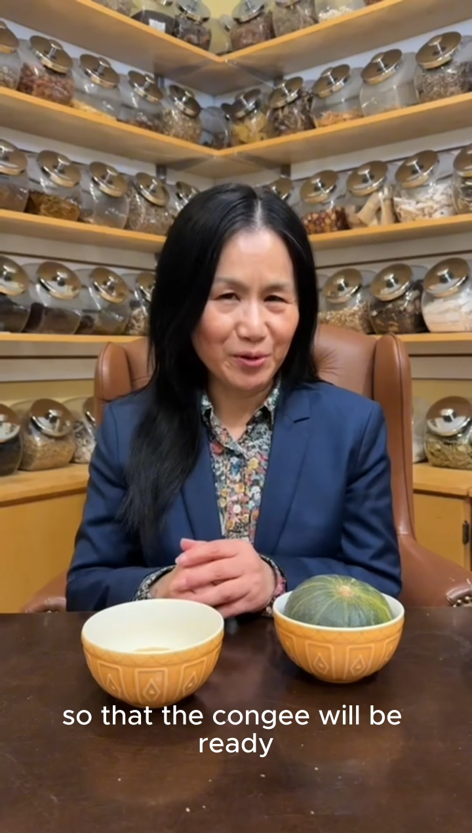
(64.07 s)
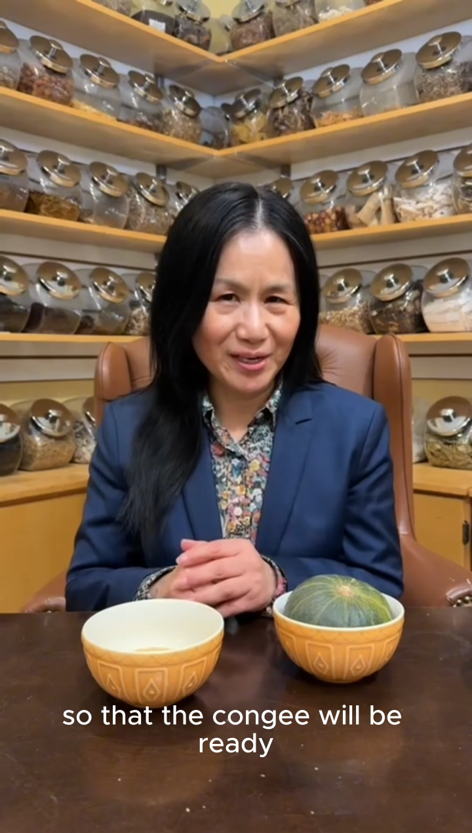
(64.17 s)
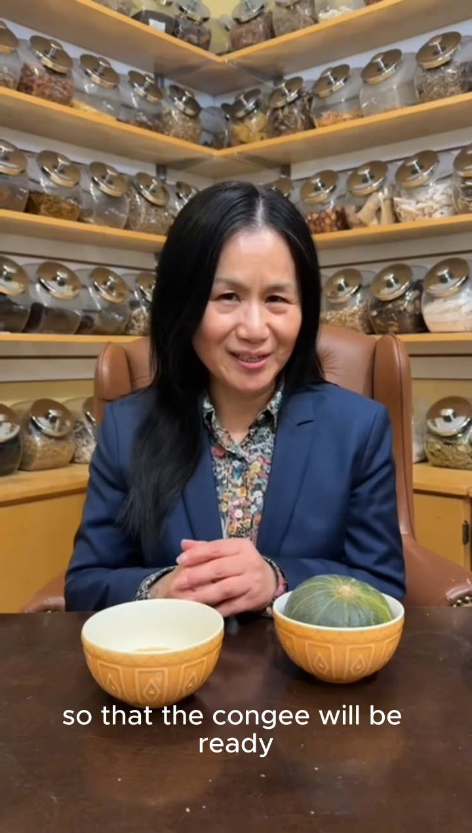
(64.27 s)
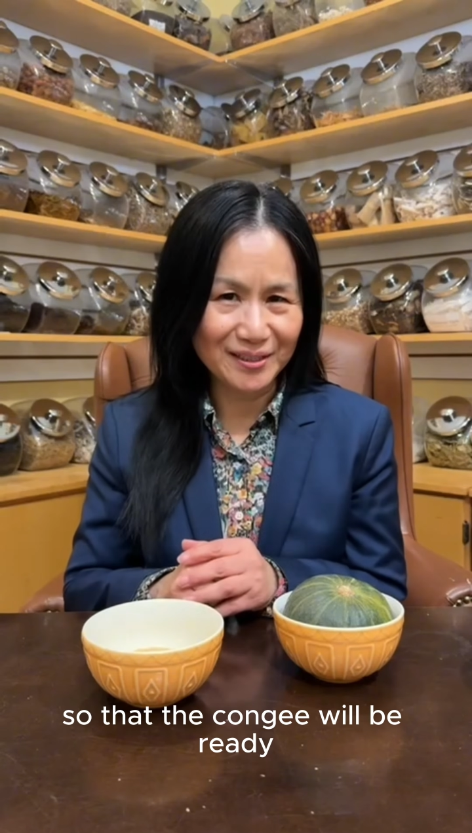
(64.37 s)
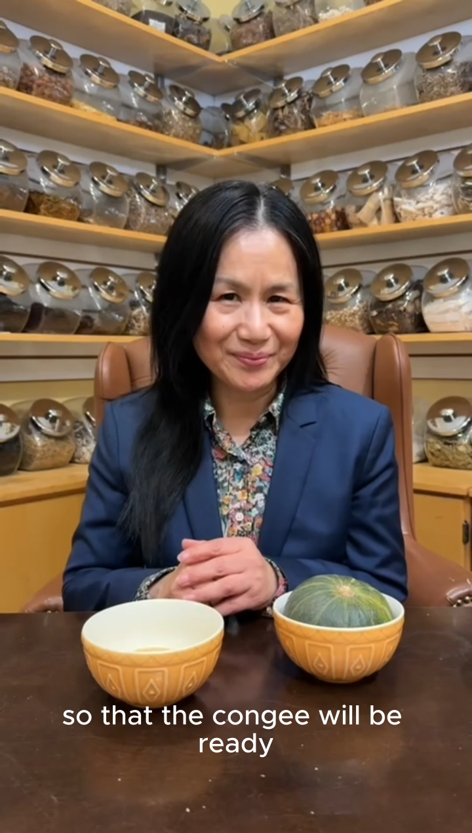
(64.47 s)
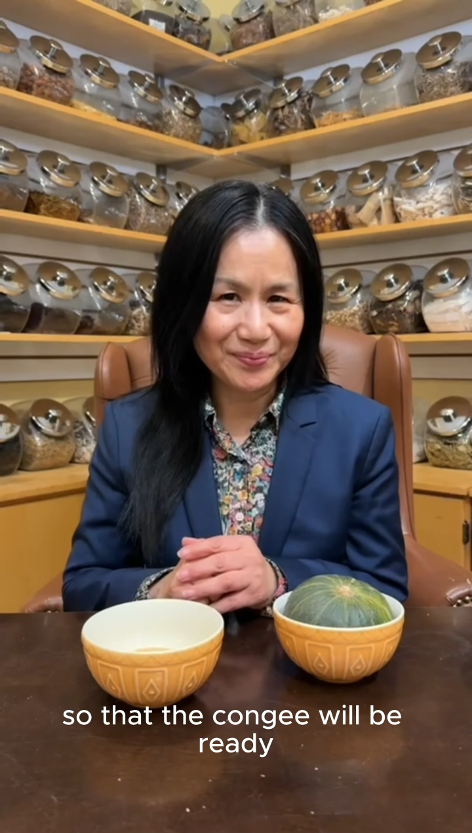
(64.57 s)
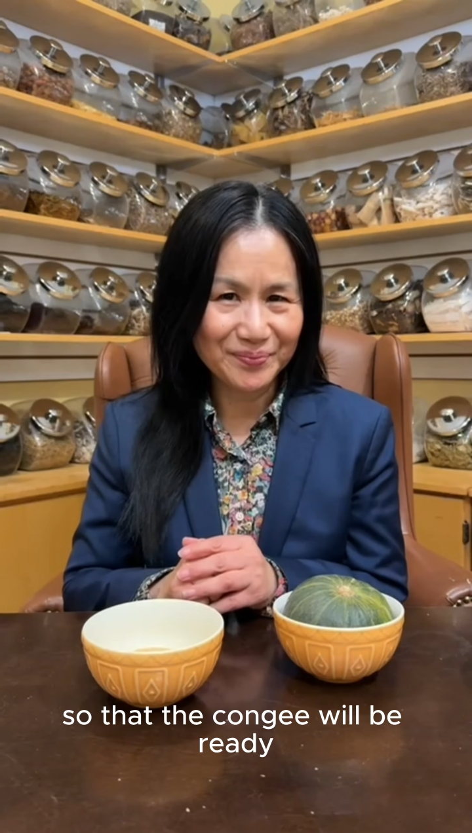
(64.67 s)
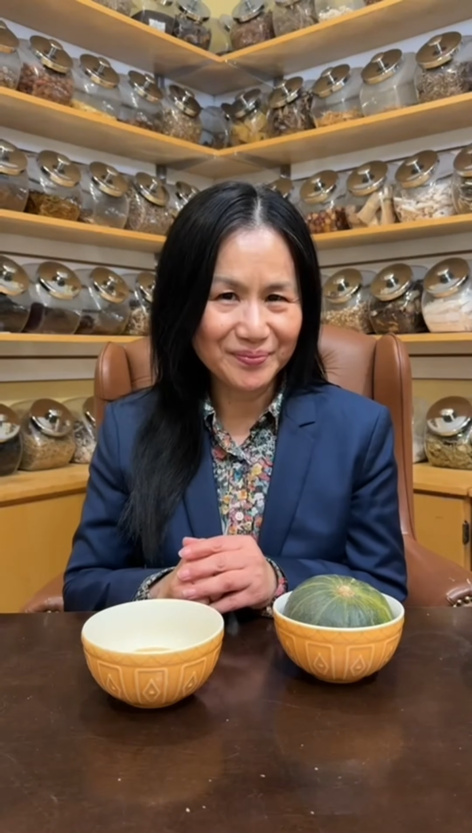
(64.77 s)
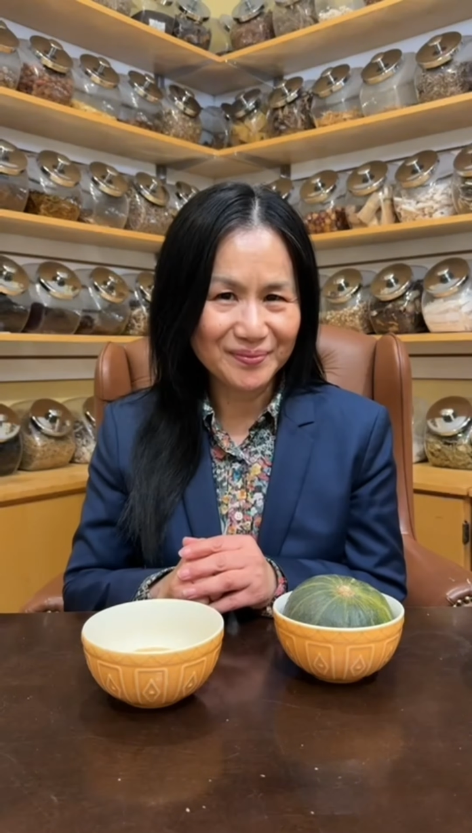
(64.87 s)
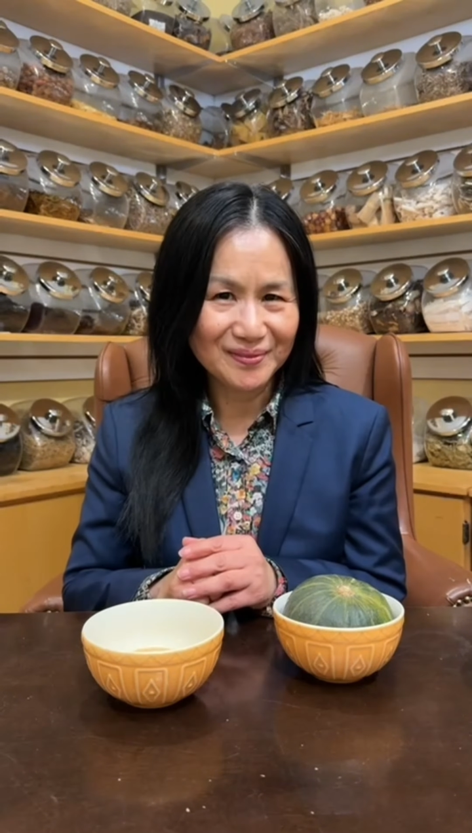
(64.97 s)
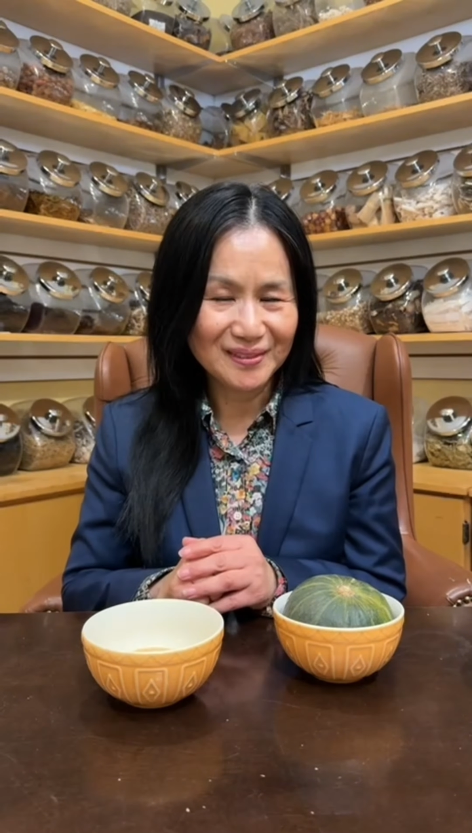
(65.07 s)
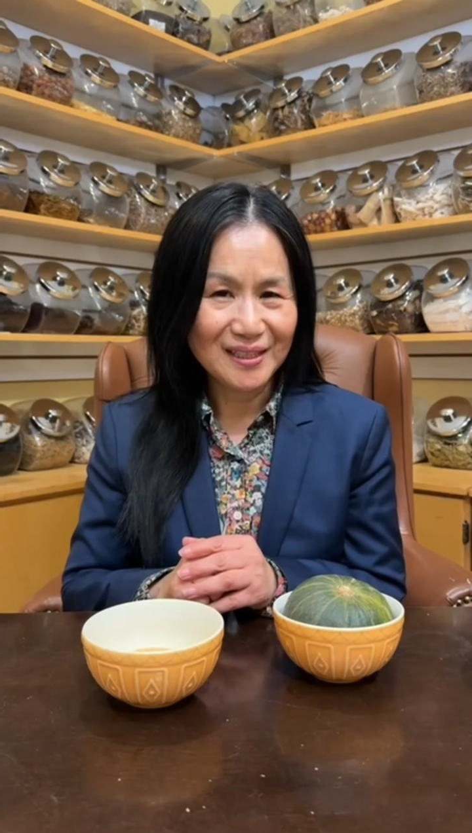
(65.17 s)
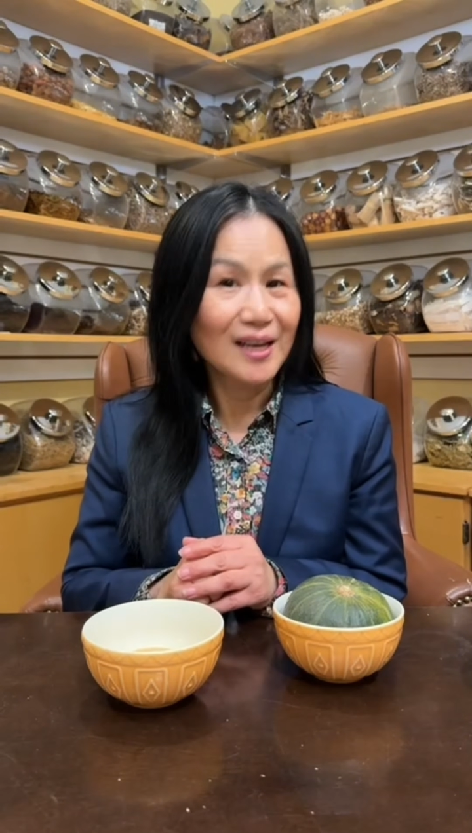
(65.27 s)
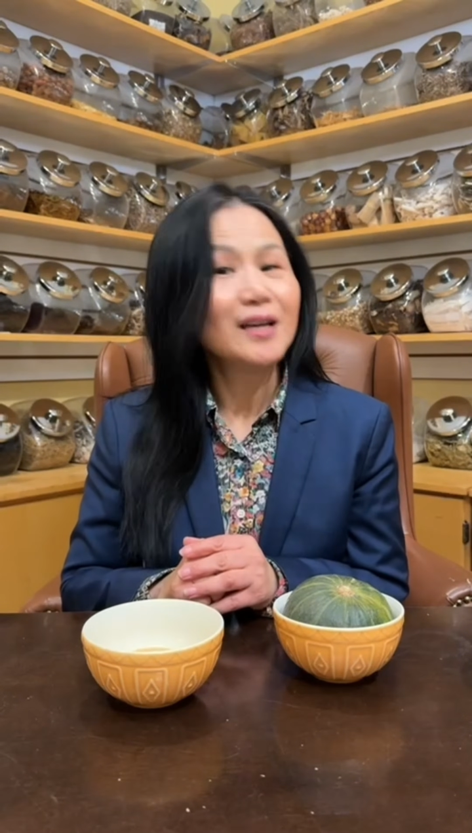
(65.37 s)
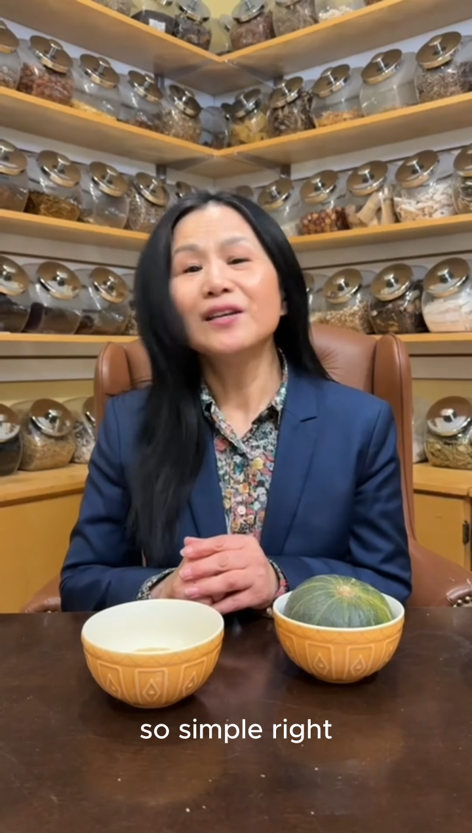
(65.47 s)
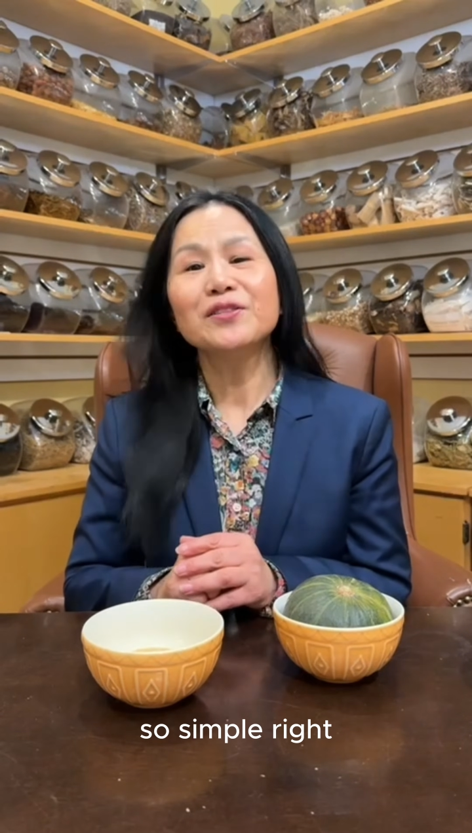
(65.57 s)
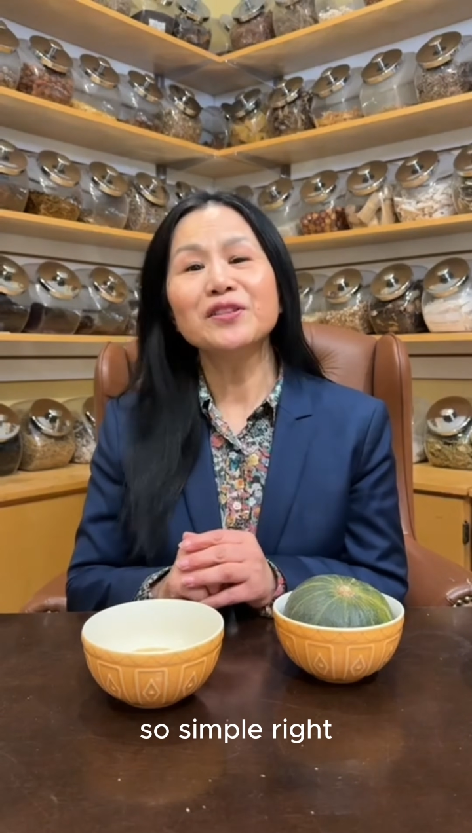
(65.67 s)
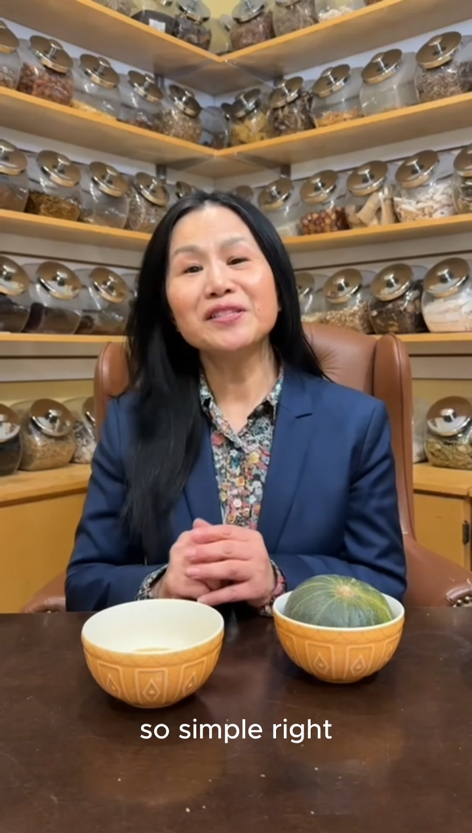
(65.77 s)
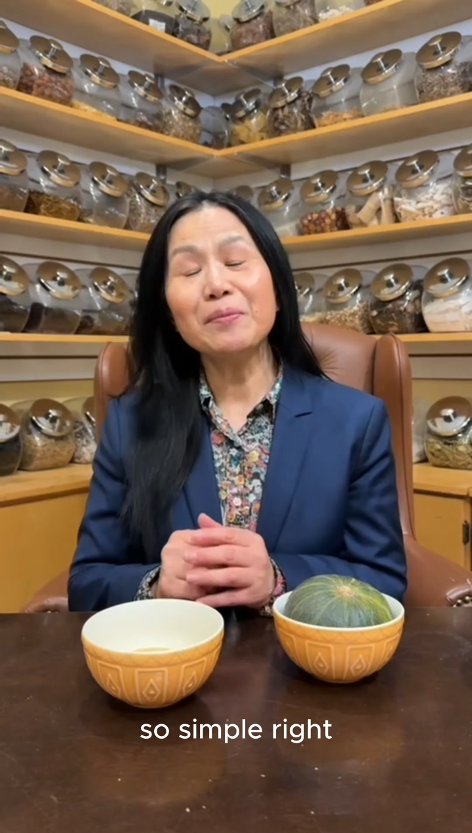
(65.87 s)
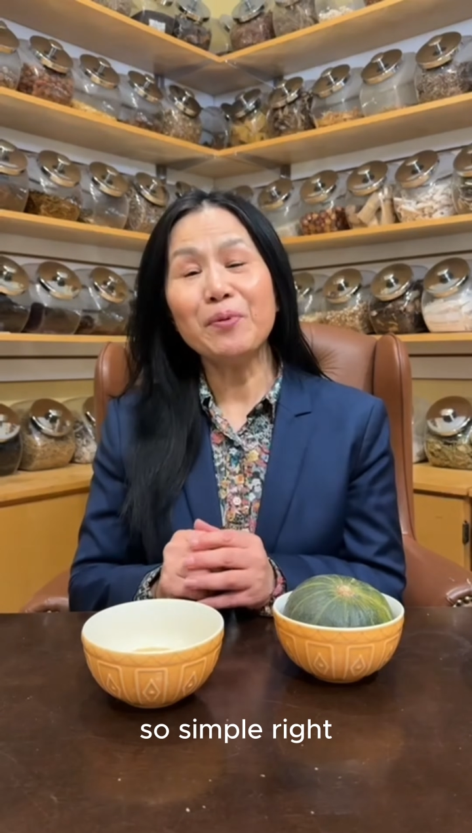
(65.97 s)
ready. So
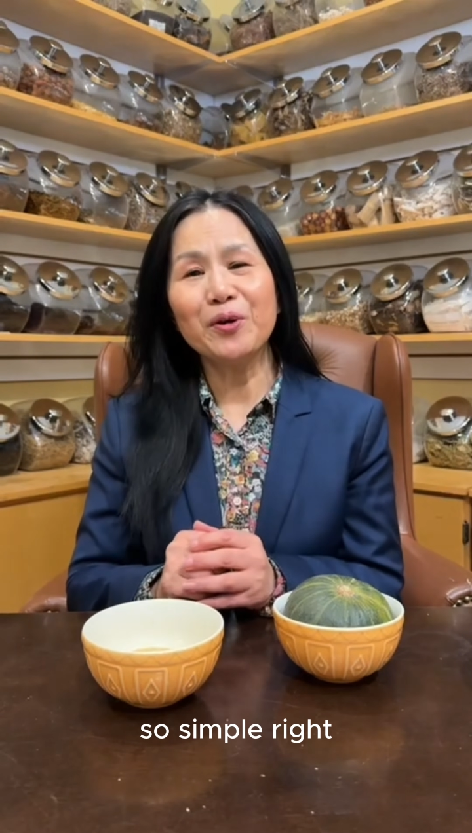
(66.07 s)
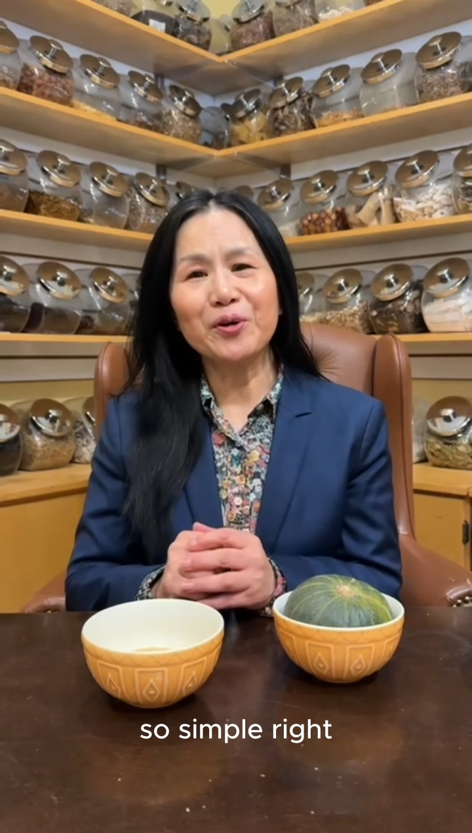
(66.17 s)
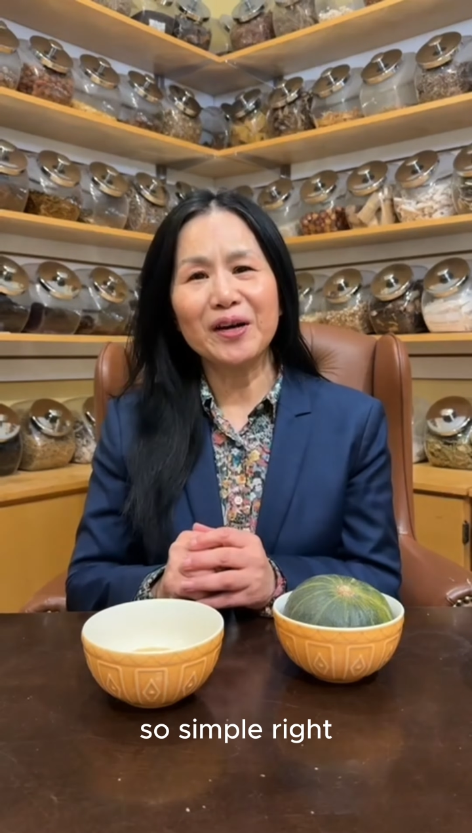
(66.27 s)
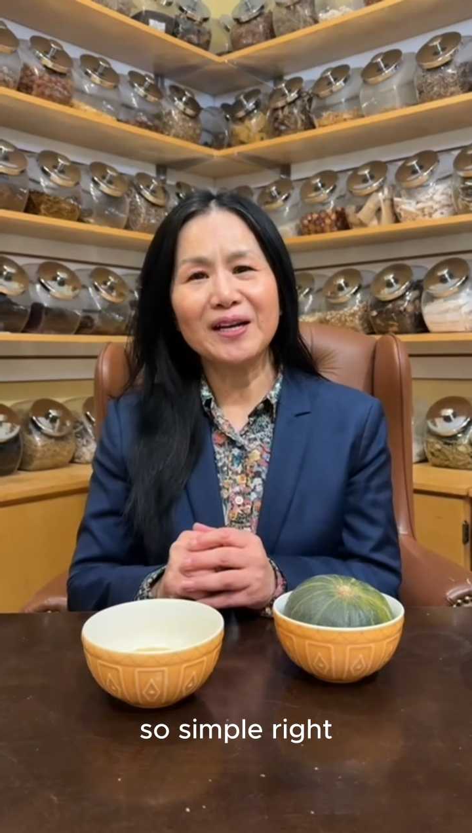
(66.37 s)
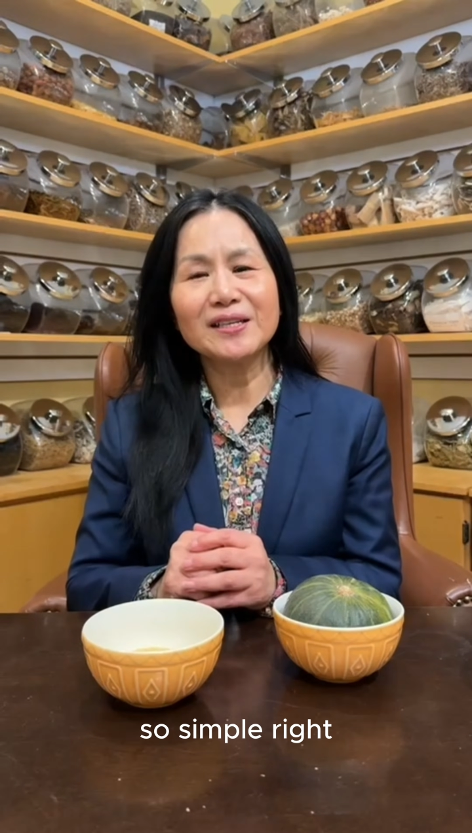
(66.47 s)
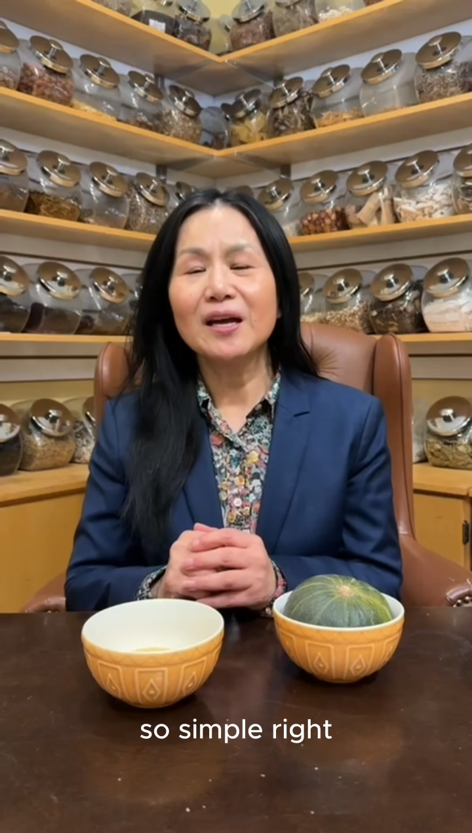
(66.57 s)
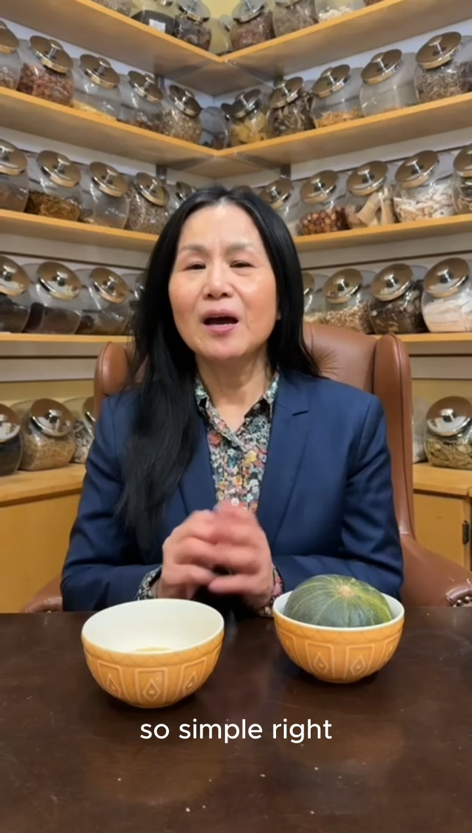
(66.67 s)
simple, right?